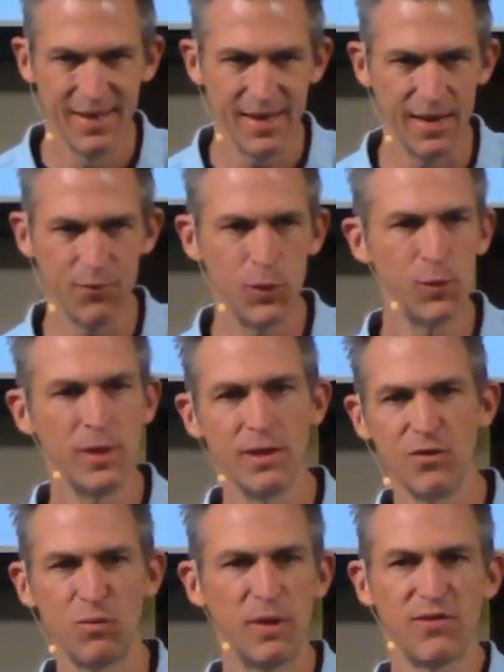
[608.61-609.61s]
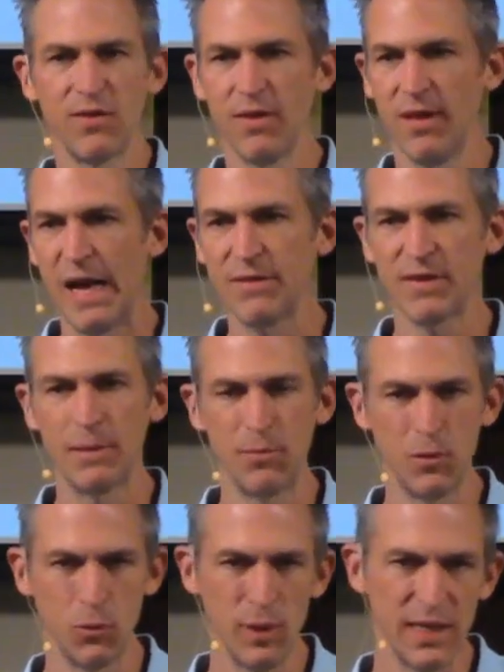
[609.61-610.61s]
And if you were here, especially the last couple
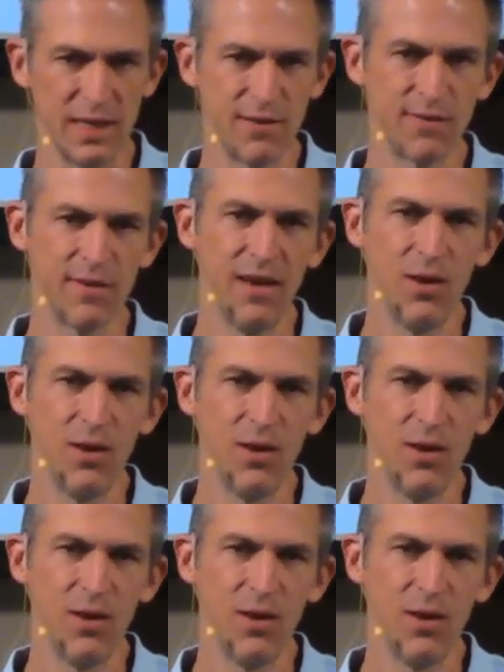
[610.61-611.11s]
of weeks,